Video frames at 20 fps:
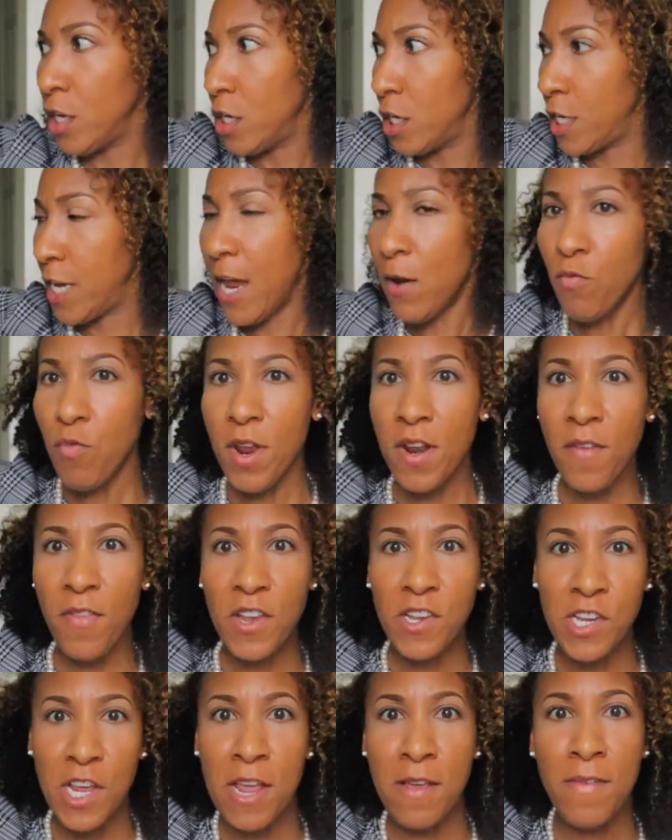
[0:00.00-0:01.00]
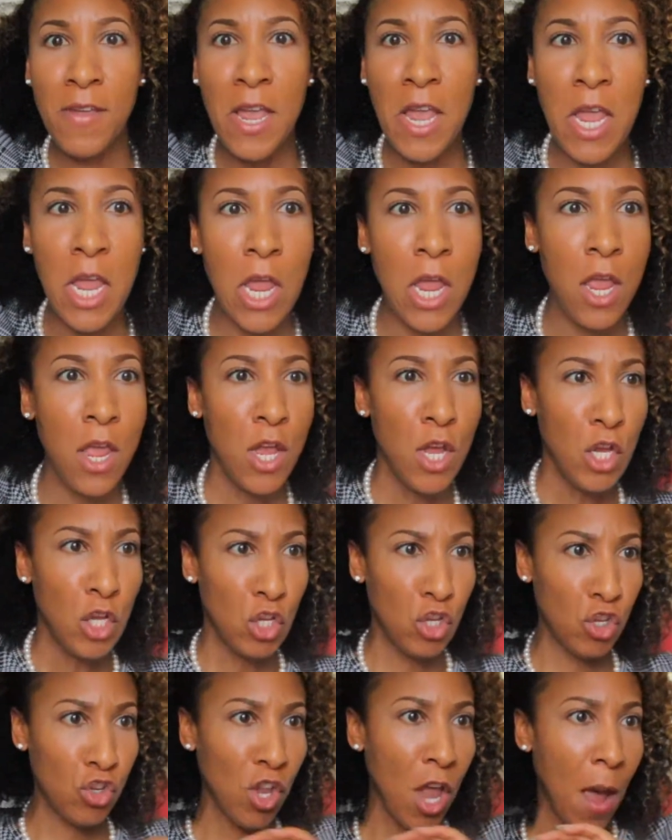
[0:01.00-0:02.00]
get rid of the TV,
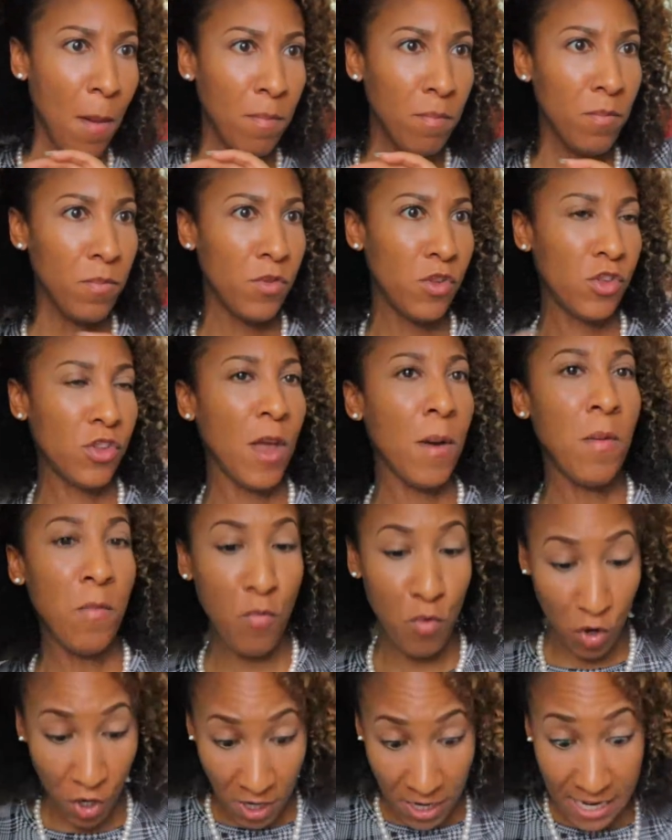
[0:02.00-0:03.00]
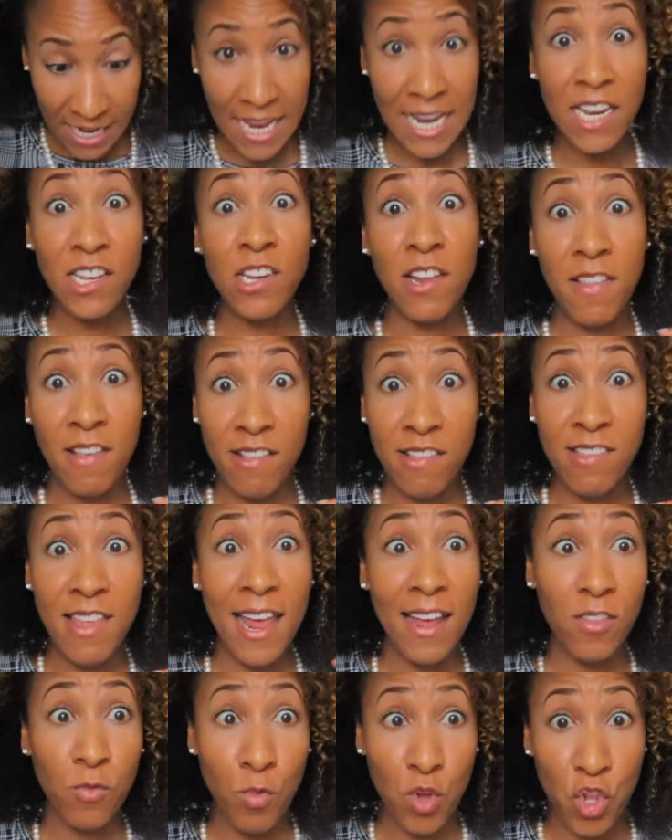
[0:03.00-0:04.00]
stop, and we're going to get into this
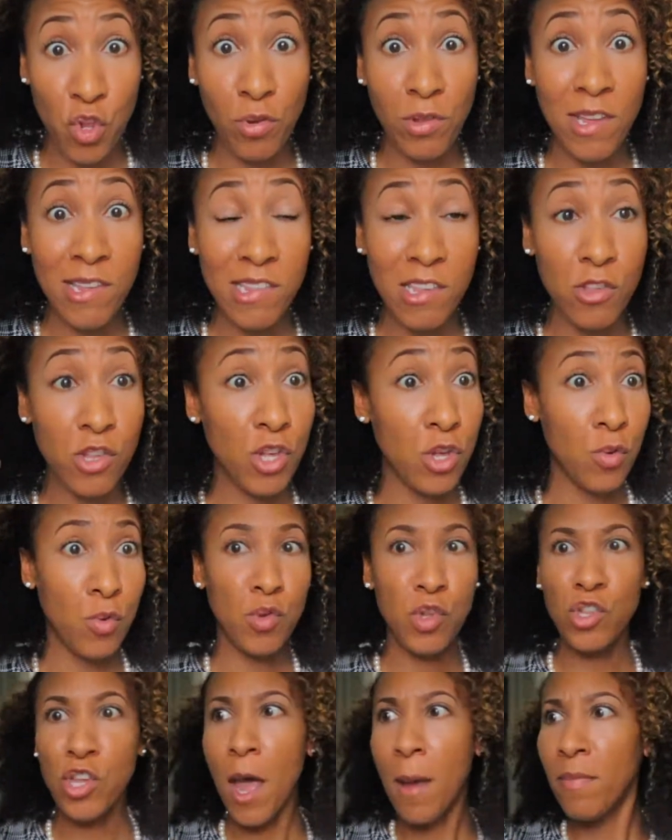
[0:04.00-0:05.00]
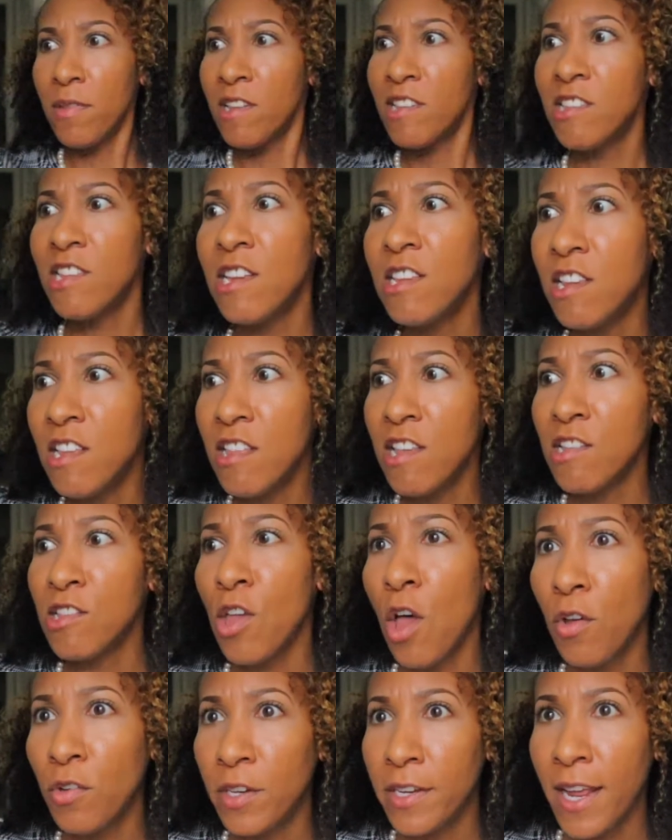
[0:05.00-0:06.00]
next, what you listen to. Stop listening to this
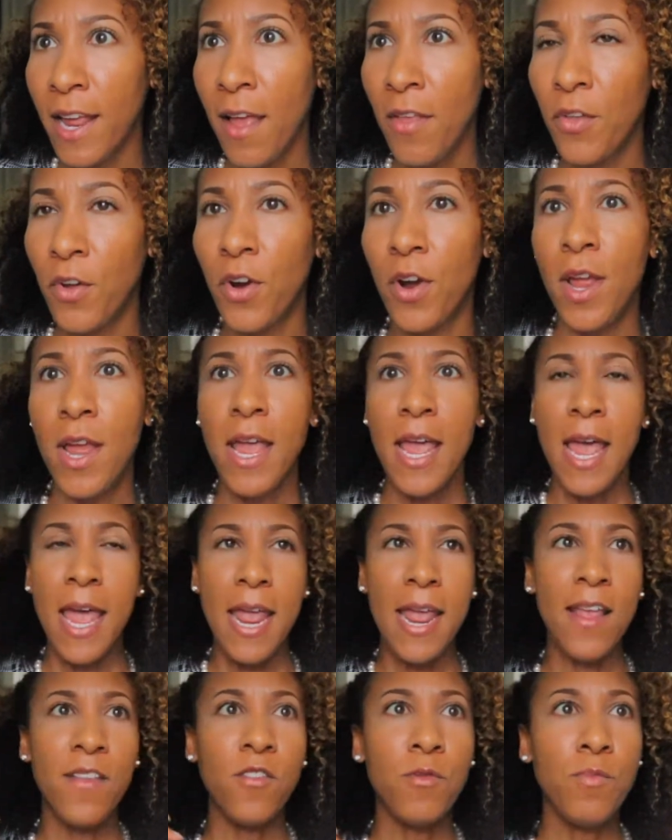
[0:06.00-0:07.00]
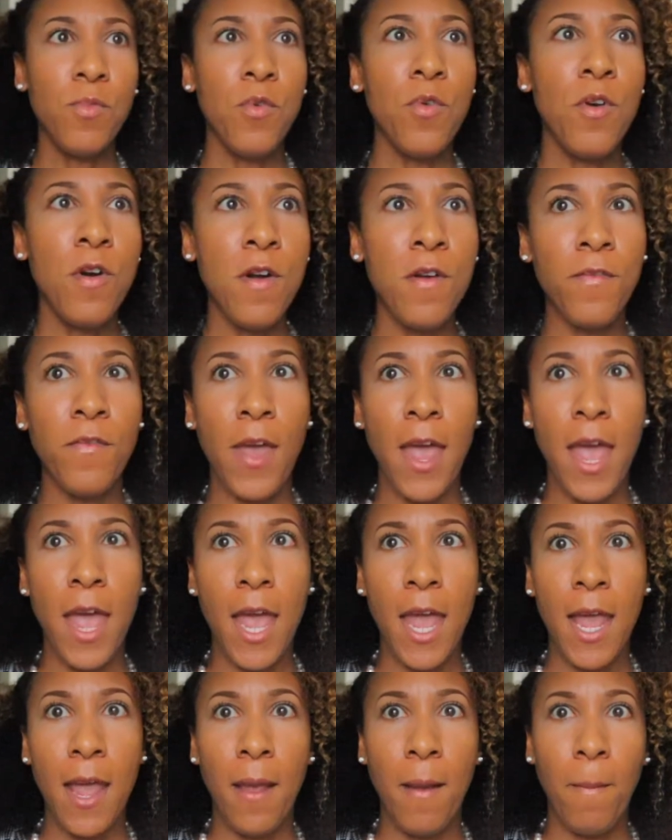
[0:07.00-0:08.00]
altogether. It's more of
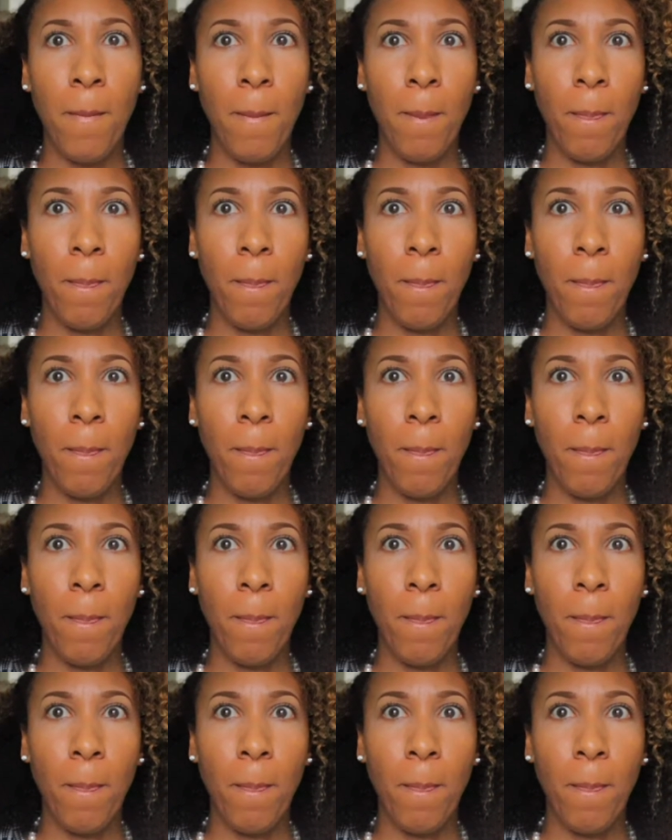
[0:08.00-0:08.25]
a